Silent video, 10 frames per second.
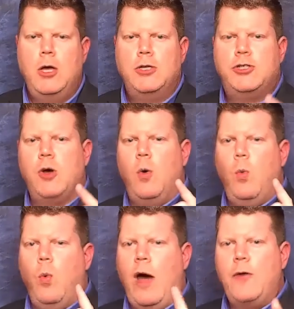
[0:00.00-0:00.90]
So
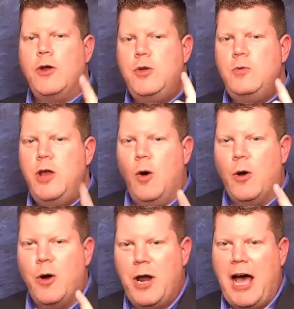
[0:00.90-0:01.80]
whether you know
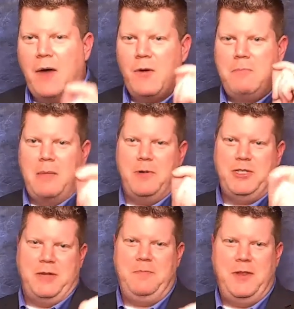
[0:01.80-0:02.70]
it or not, remember
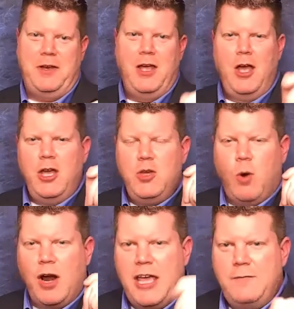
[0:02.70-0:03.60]
something.
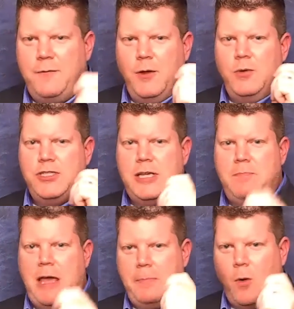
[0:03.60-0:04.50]
You are influencing
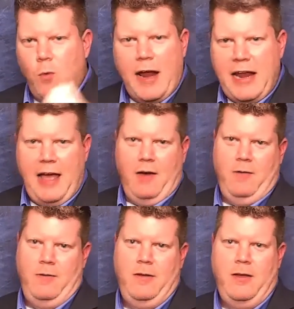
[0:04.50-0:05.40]
people right
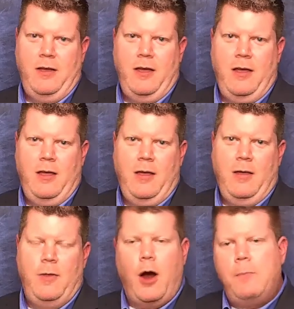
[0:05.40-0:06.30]
now.
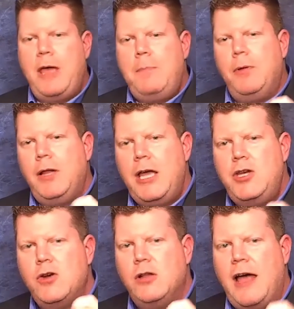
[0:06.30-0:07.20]
There are people
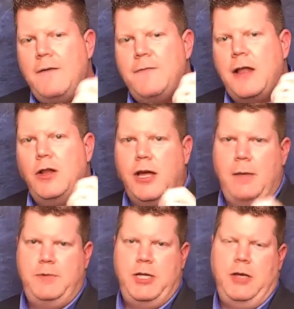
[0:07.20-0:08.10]
in your life that look
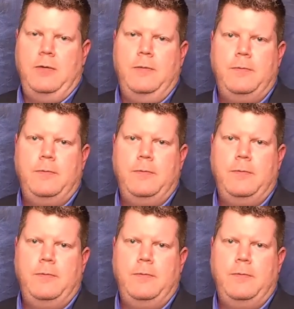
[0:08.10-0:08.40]
up to you.